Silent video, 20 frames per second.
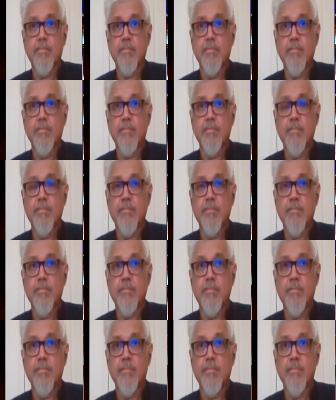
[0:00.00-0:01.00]

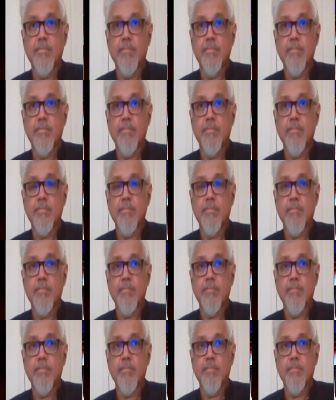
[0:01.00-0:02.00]

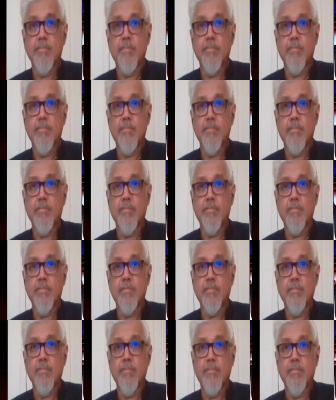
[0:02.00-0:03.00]

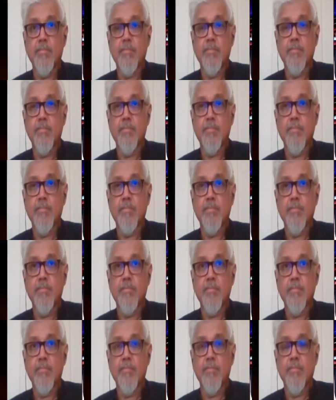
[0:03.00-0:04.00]

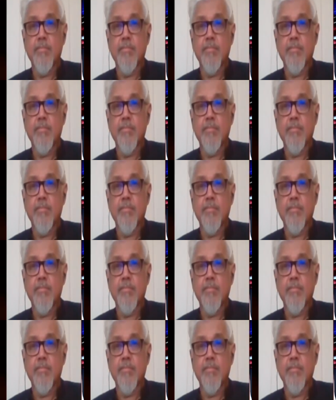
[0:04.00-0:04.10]
(silent)